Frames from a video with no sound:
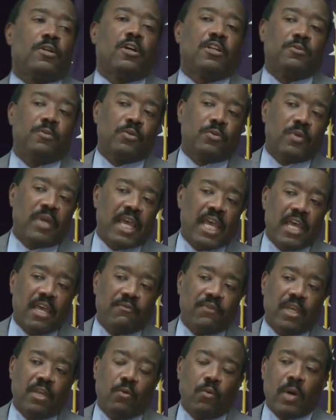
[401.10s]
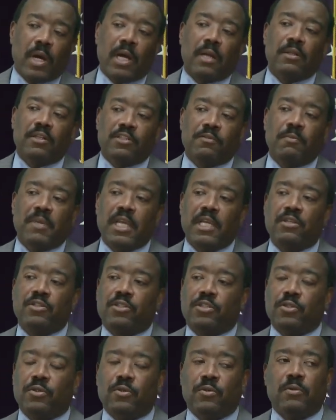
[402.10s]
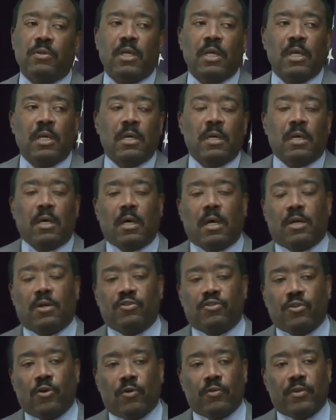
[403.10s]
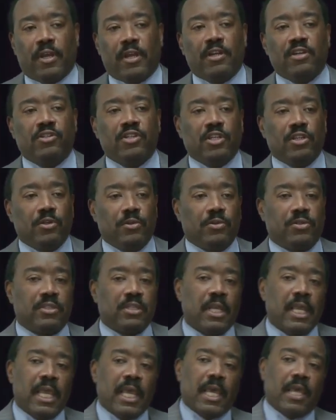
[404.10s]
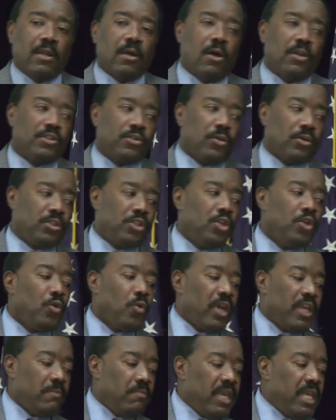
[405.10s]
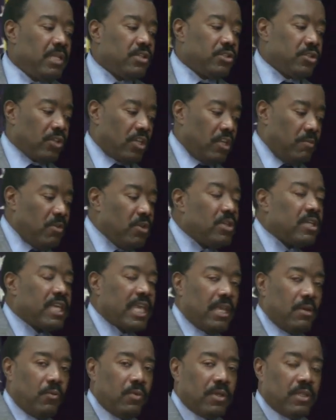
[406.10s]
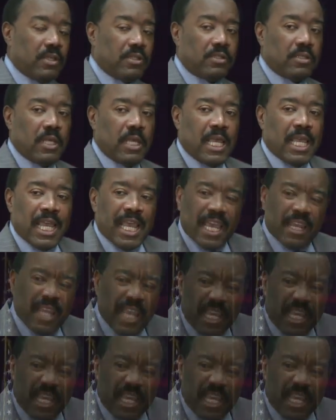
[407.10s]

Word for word: customers will have a wireless means to uh, control their energy use, and also a two way means to communicate with us. And they